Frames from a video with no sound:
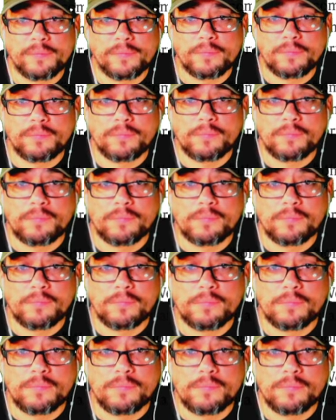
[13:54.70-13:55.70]

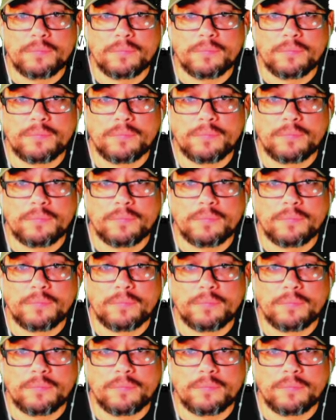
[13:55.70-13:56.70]

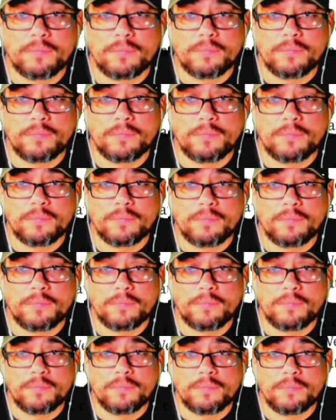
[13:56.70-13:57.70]

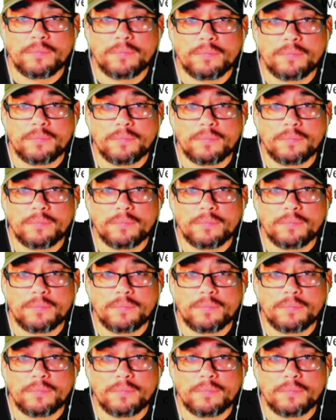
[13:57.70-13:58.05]
No one is speaking in this clip.